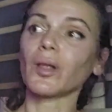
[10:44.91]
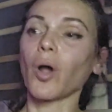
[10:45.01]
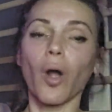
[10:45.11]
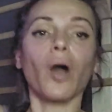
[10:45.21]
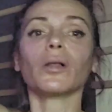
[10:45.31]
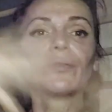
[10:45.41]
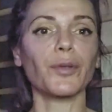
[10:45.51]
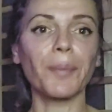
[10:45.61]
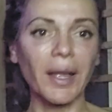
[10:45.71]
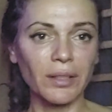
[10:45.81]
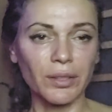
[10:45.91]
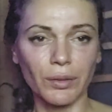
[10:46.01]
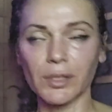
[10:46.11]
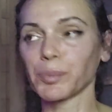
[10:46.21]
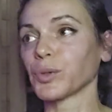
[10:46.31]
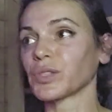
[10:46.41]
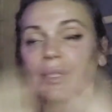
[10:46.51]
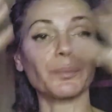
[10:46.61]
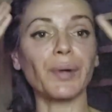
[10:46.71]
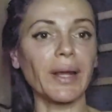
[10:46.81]
all of humanity responds, the
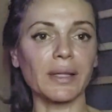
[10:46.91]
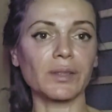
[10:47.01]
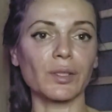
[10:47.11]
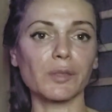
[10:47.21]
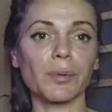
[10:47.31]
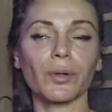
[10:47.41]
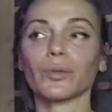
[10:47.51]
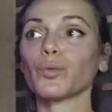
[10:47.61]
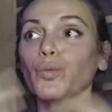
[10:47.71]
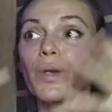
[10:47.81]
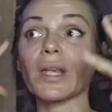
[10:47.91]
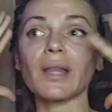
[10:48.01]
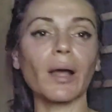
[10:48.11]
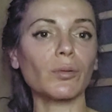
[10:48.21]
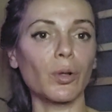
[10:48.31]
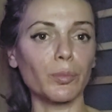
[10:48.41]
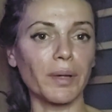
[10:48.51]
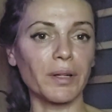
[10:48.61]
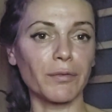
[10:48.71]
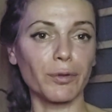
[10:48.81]
brains respond. We download
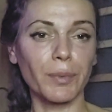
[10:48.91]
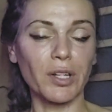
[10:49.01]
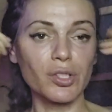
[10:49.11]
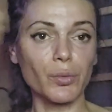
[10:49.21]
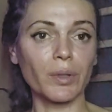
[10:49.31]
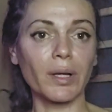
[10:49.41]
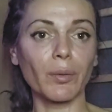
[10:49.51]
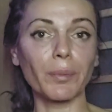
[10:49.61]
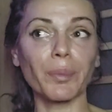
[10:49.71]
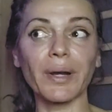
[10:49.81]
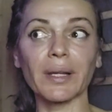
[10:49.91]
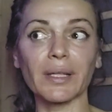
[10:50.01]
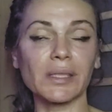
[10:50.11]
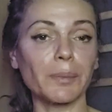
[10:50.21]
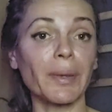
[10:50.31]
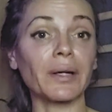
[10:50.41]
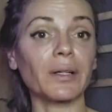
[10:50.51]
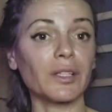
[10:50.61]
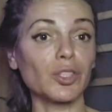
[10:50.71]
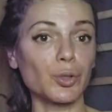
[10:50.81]
better information when our brain is a better
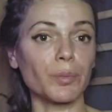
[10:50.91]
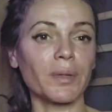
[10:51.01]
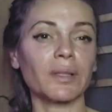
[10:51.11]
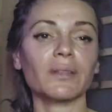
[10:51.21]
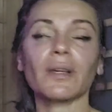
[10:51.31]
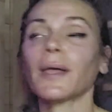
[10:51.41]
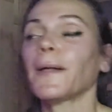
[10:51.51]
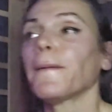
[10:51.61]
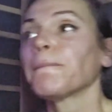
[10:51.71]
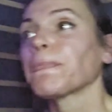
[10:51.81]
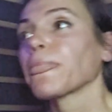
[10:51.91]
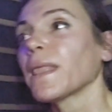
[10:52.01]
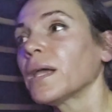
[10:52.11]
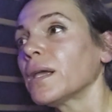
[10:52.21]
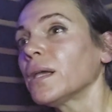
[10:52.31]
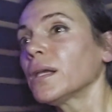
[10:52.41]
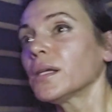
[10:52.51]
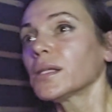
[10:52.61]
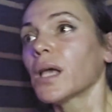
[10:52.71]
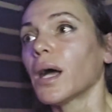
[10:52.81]
instrument.
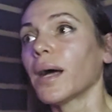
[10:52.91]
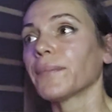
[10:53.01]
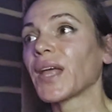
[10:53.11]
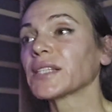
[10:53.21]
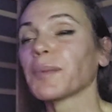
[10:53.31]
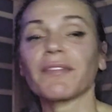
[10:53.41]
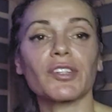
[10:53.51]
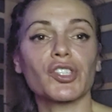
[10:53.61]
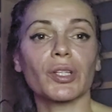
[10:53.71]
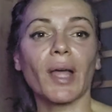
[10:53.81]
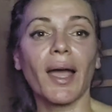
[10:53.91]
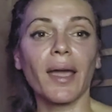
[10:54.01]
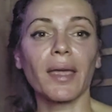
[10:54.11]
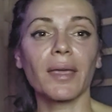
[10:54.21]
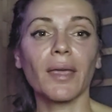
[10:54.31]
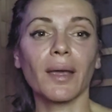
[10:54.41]
That's my vision. I